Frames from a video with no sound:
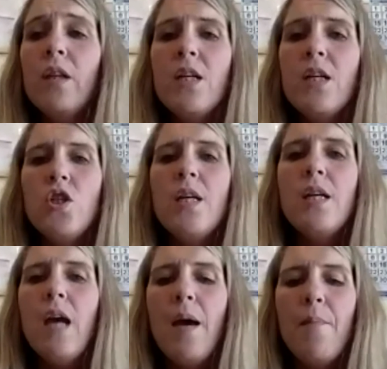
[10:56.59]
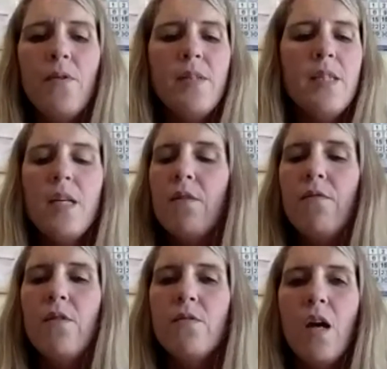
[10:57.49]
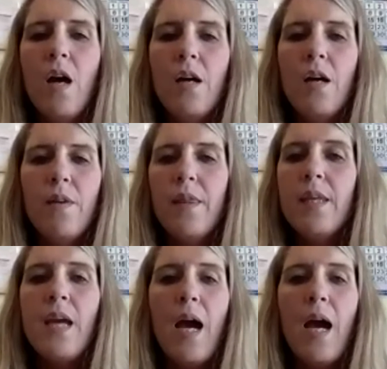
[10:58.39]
she puts the earphones on with the